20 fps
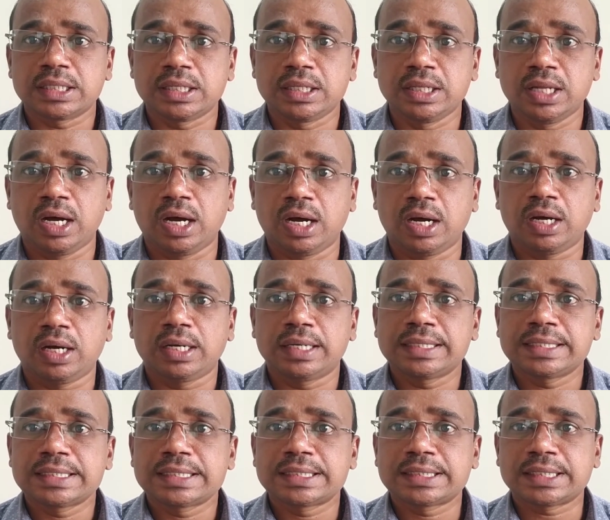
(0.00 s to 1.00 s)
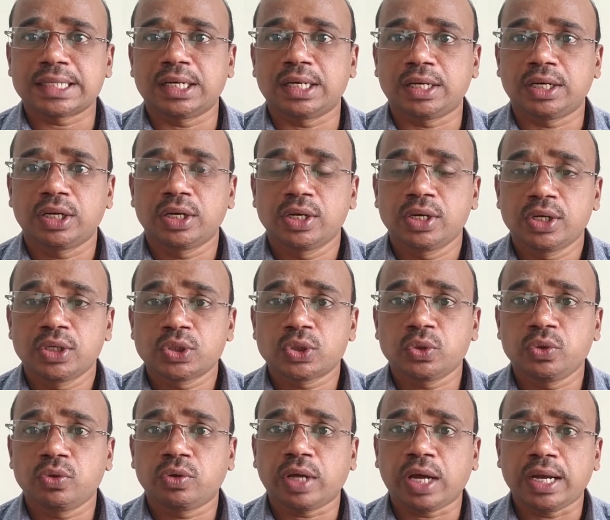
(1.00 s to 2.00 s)
N, S,
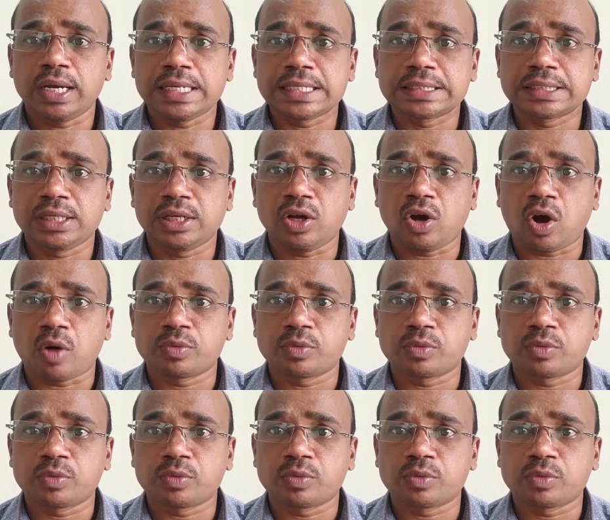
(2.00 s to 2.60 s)
so you can easily